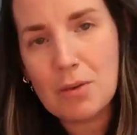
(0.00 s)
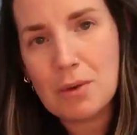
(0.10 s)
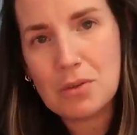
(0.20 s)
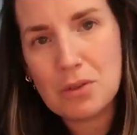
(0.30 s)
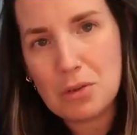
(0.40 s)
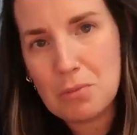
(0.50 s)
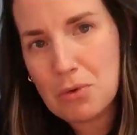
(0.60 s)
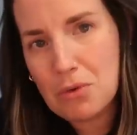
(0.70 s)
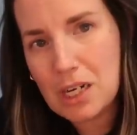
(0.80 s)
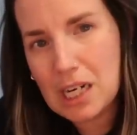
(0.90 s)
hope that wasn't too
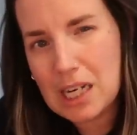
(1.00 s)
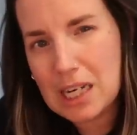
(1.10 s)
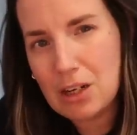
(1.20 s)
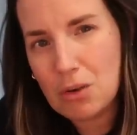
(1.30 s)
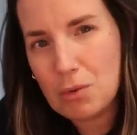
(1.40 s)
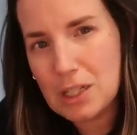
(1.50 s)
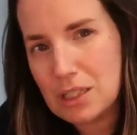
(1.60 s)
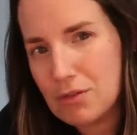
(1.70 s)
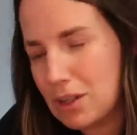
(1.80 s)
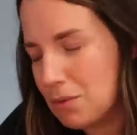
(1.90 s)
boring and
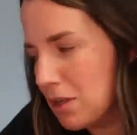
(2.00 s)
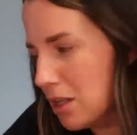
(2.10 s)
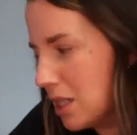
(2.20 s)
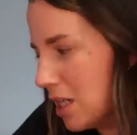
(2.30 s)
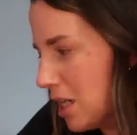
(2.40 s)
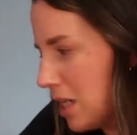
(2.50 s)
long-winded for anyone.